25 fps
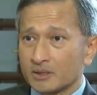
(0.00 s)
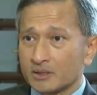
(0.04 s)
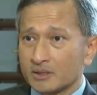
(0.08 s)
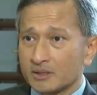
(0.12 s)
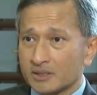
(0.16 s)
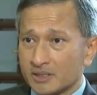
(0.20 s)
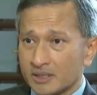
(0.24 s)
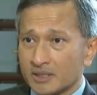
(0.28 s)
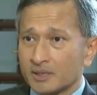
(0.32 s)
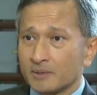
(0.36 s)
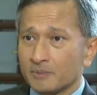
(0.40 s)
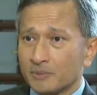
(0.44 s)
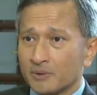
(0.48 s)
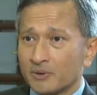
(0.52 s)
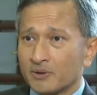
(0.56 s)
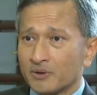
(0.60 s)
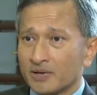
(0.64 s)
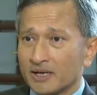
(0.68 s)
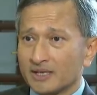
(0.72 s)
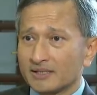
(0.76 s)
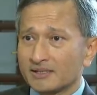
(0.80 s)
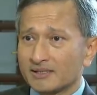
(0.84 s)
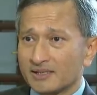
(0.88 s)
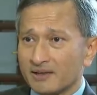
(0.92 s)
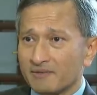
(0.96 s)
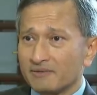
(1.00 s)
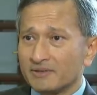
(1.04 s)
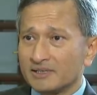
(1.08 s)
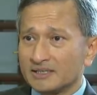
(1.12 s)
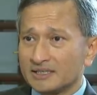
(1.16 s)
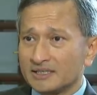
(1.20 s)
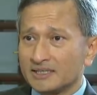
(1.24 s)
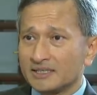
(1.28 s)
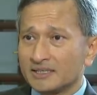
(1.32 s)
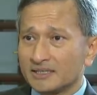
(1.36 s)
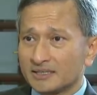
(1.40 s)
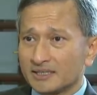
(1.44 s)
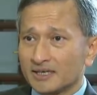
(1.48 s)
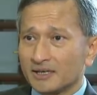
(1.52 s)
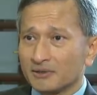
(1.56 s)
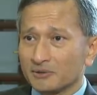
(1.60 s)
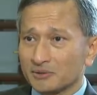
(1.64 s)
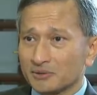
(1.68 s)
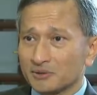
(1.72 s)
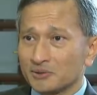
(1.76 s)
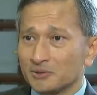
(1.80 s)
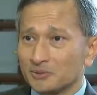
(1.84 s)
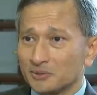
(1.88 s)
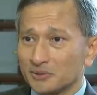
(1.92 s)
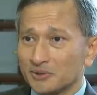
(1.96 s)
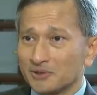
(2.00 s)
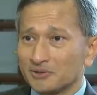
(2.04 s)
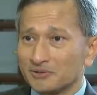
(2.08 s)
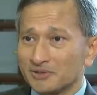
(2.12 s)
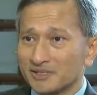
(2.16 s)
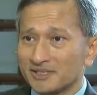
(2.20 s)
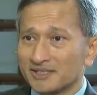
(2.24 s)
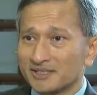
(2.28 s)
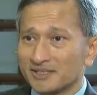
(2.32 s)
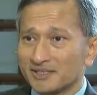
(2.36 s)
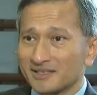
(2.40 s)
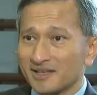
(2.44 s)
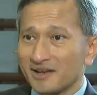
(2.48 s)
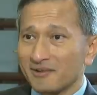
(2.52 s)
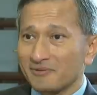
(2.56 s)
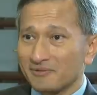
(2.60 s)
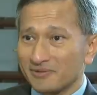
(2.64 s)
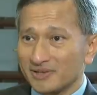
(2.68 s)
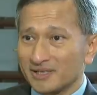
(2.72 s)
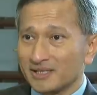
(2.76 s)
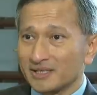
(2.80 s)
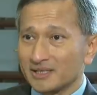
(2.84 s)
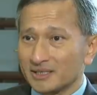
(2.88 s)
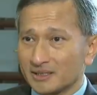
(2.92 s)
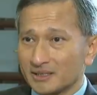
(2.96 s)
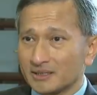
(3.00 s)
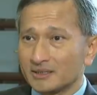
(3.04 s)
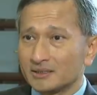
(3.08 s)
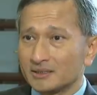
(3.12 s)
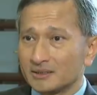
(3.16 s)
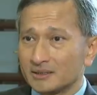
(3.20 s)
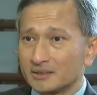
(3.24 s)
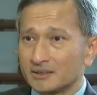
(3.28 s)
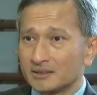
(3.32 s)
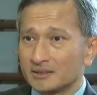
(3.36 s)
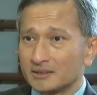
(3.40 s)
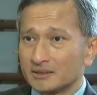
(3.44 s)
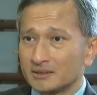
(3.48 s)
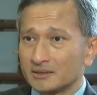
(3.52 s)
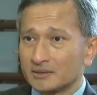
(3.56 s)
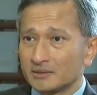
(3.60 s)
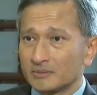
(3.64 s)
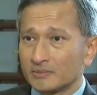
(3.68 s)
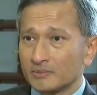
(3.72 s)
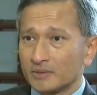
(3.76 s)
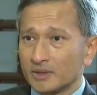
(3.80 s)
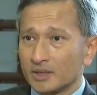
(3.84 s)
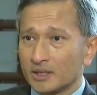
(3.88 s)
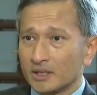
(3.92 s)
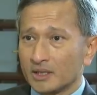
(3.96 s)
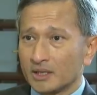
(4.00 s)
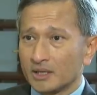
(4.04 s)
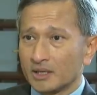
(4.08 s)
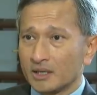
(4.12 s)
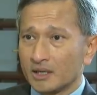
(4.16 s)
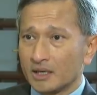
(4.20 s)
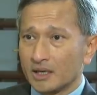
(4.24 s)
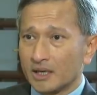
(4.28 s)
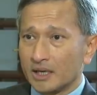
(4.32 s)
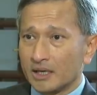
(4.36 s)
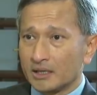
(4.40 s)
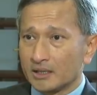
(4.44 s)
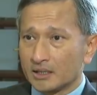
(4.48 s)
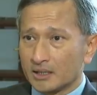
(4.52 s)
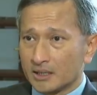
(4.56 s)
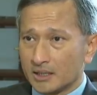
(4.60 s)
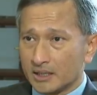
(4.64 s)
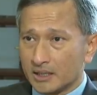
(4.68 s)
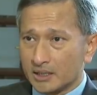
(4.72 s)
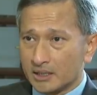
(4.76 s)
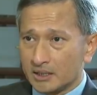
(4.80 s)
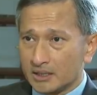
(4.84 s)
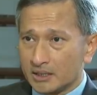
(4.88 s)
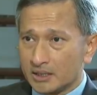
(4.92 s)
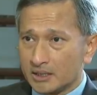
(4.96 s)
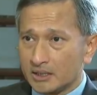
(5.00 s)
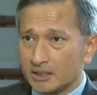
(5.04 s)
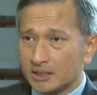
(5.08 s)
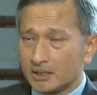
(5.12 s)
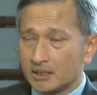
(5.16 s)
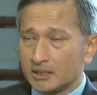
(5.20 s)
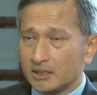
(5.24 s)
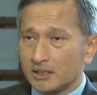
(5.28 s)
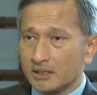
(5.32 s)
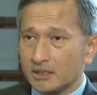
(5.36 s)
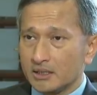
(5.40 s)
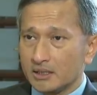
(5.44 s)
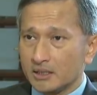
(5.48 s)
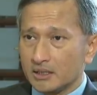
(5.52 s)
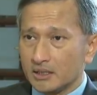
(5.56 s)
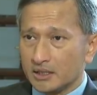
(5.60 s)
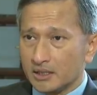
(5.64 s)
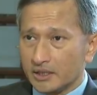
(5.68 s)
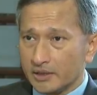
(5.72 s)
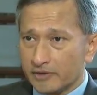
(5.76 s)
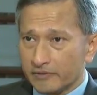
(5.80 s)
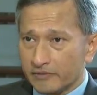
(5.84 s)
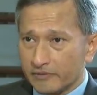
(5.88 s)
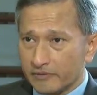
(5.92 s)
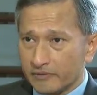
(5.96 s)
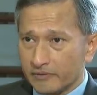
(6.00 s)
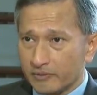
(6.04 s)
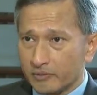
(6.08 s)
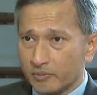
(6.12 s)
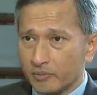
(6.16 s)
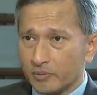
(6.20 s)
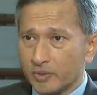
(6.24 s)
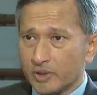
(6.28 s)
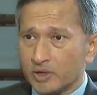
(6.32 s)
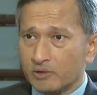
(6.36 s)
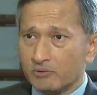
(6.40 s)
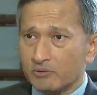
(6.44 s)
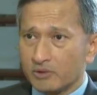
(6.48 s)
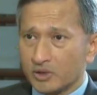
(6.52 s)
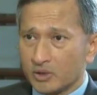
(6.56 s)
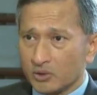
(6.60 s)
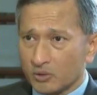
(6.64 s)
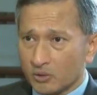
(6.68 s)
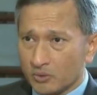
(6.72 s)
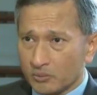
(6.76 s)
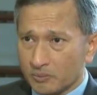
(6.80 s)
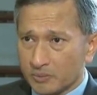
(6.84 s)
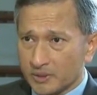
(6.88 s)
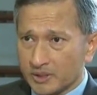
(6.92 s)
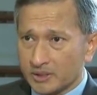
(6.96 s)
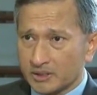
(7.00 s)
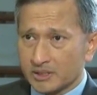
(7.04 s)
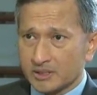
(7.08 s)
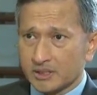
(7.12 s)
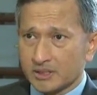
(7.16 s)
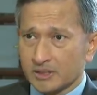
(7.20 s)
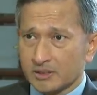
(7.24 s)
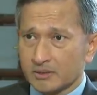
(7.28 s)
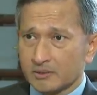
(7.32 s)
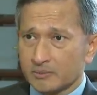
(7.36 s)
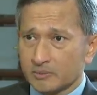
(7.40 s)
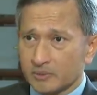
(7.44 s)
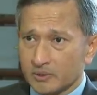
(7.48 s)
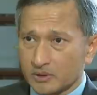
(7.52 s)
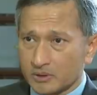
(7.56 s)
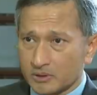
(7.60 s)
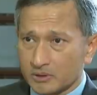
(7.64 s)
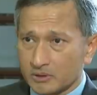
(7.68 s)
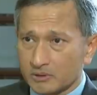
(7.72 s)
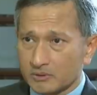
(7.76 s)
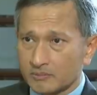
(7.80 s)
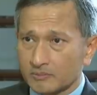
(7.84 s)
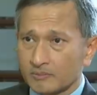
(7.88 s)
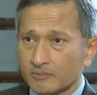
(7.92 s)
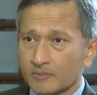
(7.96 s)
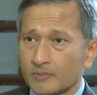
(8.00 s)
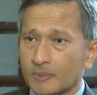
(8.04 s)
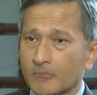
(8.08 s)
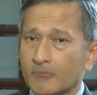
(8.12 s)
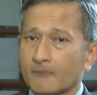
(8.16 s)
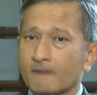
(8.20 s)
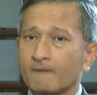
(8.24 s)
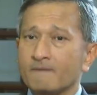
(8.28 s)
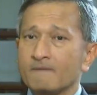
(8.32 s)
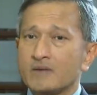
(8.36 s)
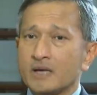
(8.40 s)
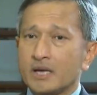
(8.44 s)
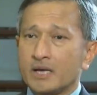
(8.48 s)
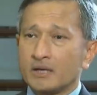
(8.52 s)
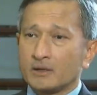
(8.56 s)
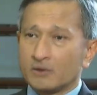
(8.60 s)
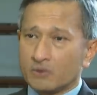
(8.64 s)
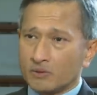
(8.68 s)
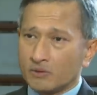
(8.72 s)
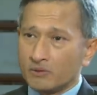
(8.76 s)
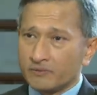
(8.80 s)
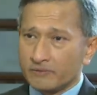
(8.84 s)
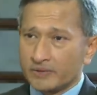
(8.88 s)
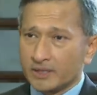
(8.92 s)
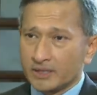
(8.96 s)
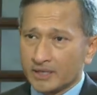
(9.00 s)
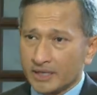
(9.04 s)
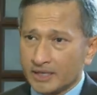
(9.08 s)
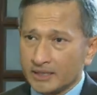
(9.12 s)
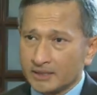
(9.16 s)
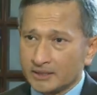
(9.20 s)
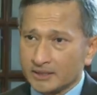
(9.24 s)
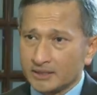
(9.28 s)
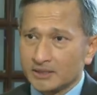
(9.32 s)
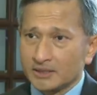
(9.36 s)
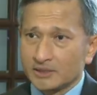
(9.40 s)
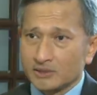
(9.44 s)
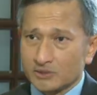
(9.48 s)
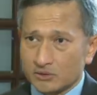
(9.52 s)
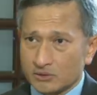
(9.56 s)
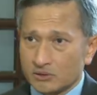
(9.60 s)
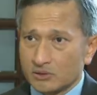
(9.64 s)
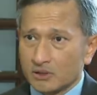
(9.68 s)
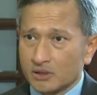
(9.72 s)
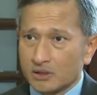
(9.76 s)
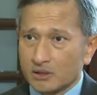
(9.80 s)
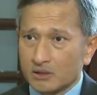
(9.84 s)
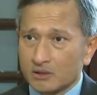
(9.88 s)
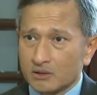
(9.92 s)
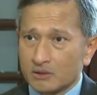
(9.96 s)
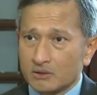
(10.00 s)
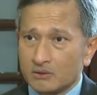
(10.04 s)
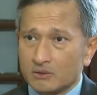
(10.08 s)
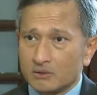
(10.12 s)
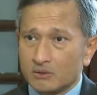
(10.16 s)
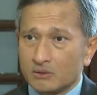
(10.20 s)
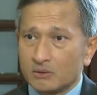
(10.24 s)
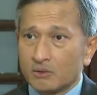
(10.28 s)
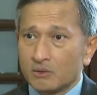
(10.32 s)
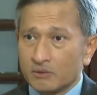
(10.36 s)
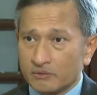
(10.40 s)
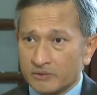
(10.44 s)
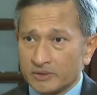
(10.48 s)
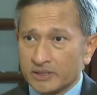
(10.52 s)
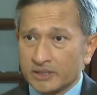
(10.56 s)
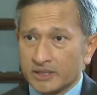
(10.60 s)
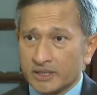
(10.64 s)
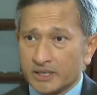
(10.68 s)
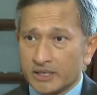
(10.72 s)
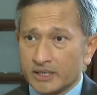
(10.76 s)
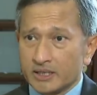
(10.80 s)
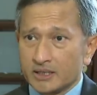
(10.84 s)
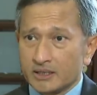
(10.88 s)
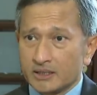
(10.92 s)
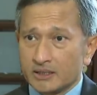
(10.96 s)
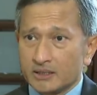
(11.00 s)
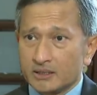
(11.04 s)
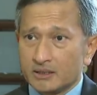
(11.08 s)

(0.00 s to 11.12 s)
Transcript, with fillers: Singapore had seventeen thousand tourists every year. And clearly, if we reopen Singapore, and COVID nineteen is not over yet,